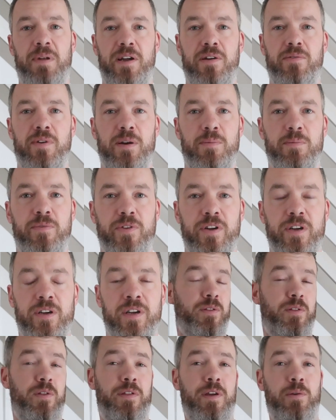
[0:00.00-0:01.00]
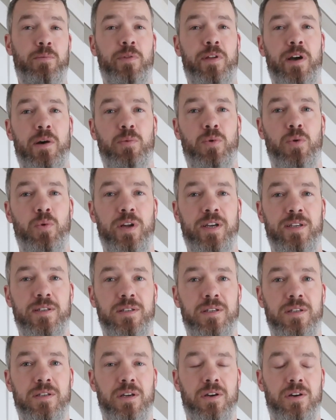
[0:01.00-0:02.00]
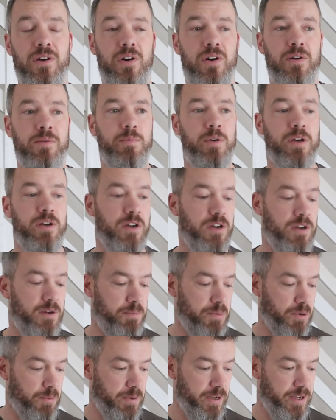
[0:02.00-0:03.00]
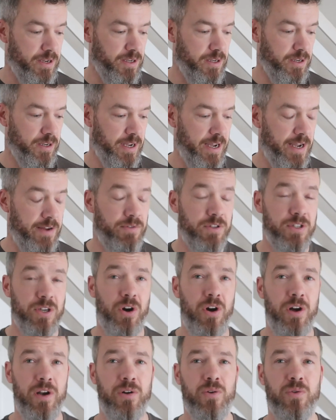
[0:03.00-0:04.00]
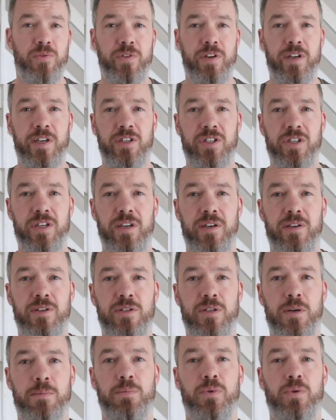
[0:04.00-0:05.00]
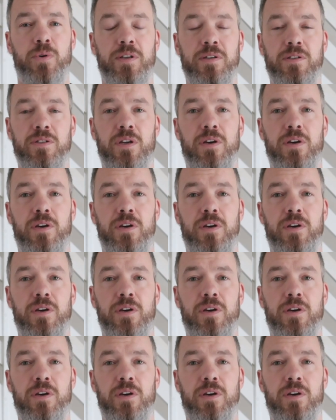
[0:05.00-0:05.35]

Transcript: play around with it. The thing with that wall is I'm going to probably either tile it or Venetian it at some point,